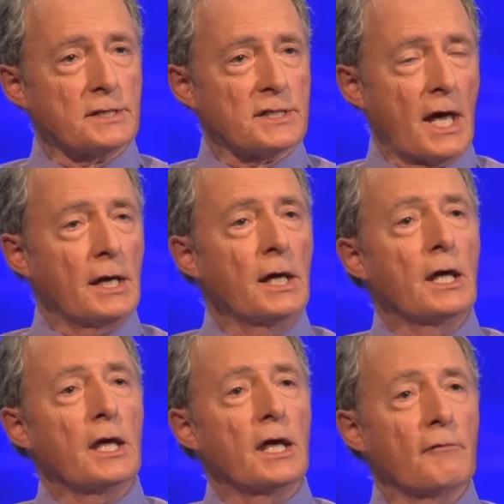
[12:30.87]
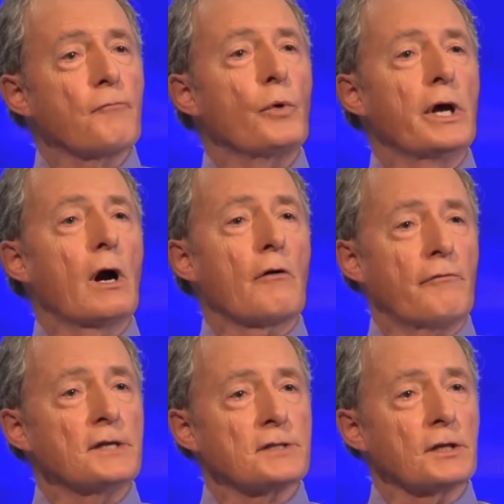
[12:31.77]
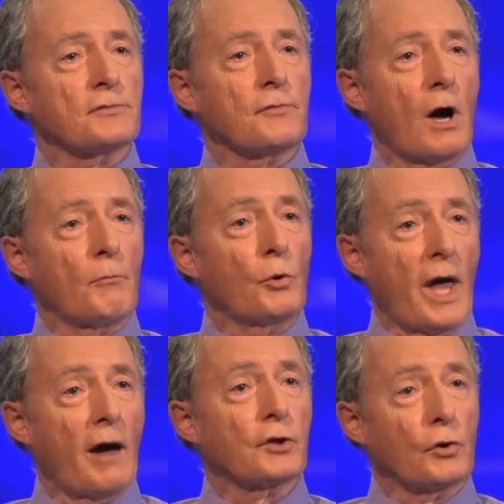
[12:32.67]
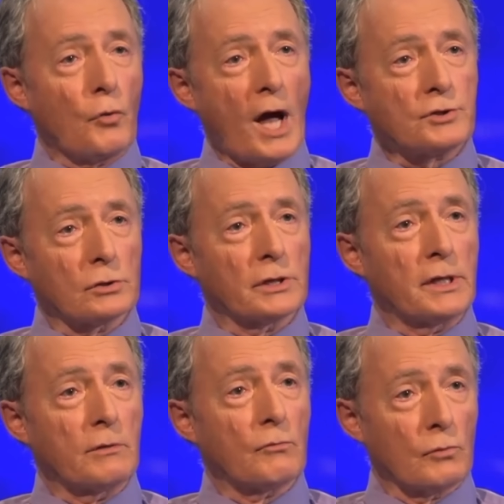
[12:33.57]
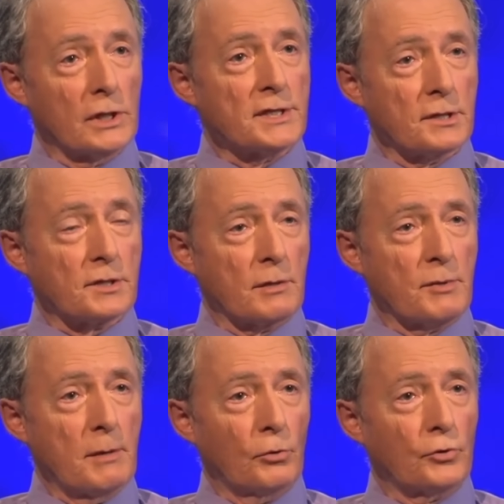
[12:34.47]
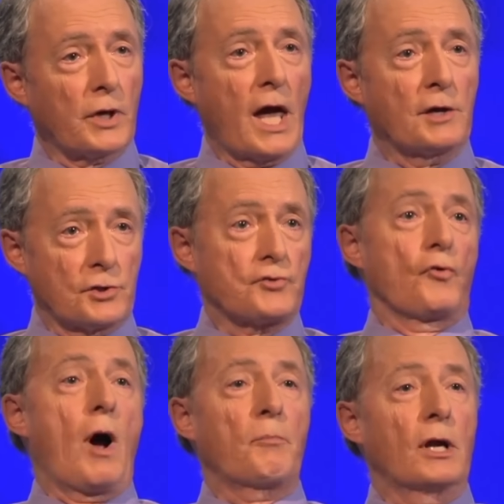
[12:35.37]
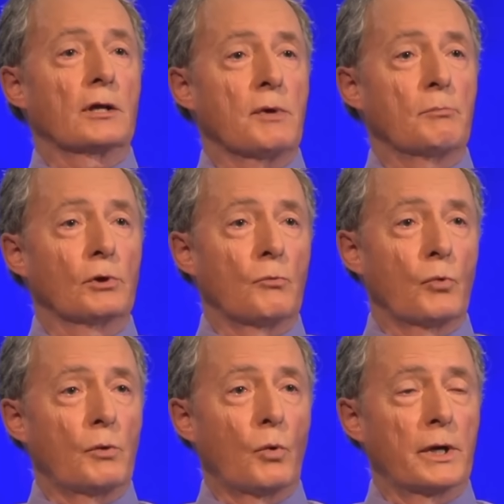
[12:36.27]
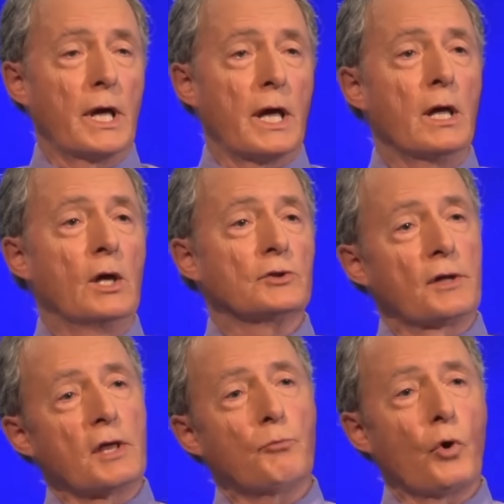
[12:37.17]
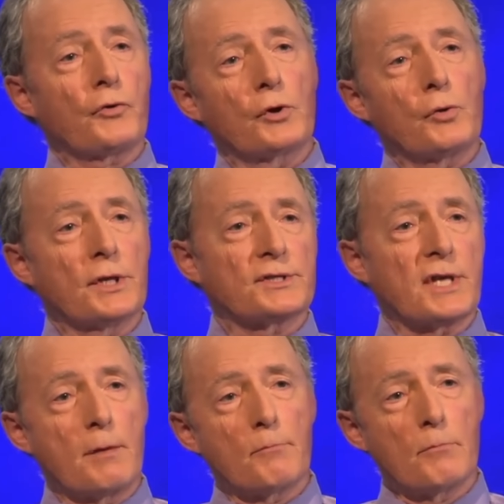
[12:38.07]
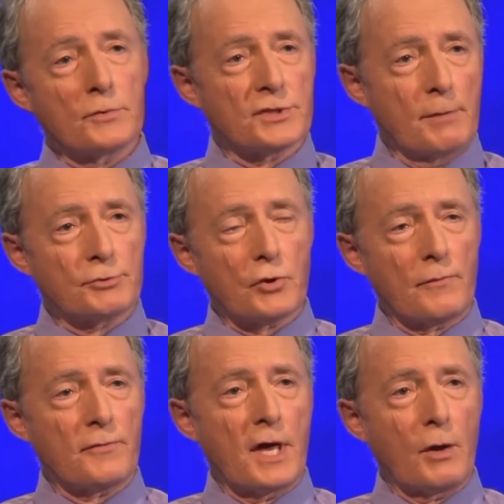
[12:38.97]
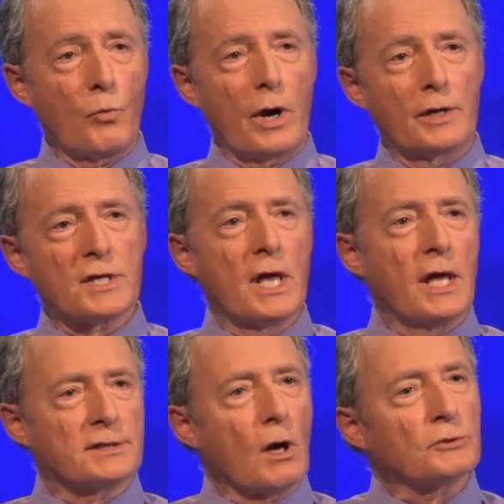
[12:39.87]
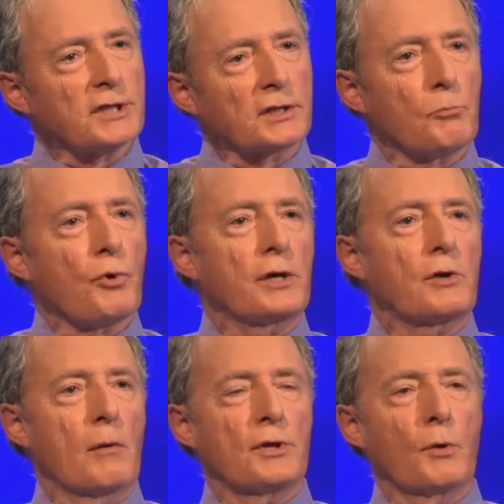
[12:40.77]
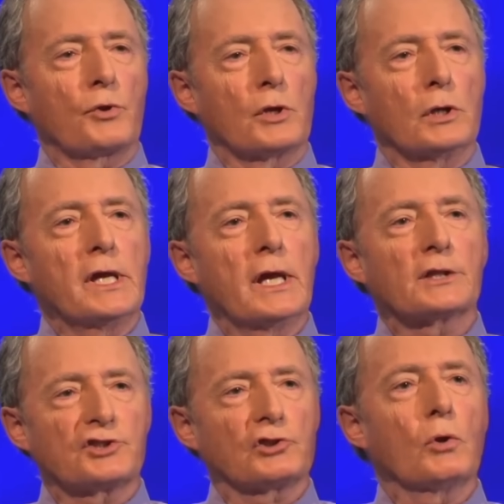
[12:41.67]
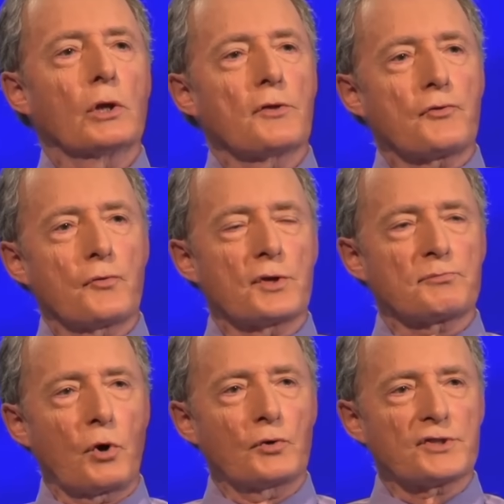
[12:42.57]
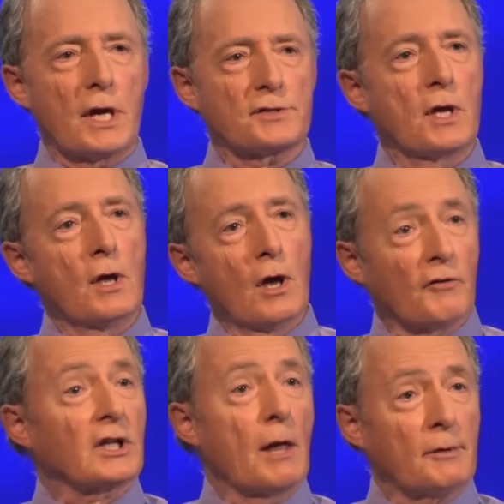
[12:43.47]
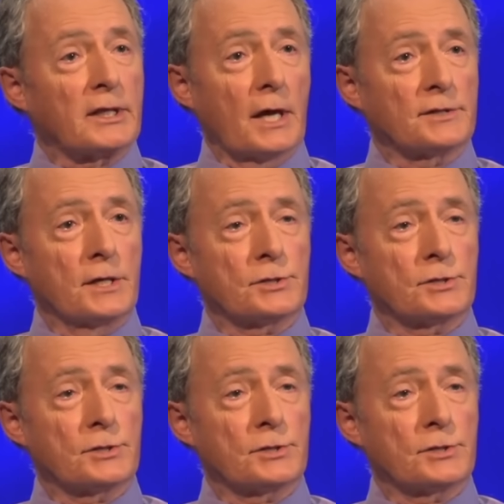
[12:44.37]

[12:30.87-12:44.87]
It said, if we are facing this phenomenon, we have to gradually release it to the people. You can't just drop it on the people in one day. So I think both are doing the same sort of thing, where it's almost like the breadcrumb thing, where they're leading us slowly through this process of acclimatization.